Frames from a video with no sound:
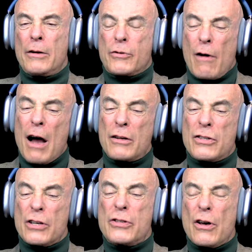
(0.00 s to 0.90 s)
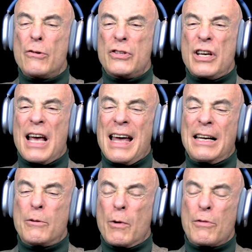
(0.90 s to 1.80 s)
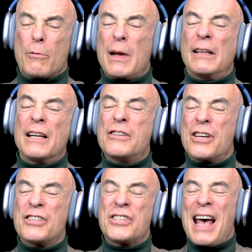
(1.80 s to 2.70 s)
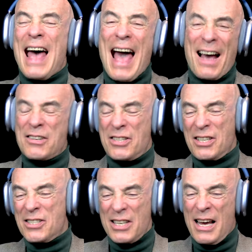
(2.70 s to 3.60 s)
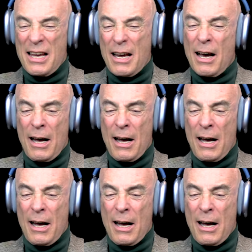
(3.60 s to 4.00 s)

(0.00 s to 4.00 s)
drugs associated with religious ecstasy,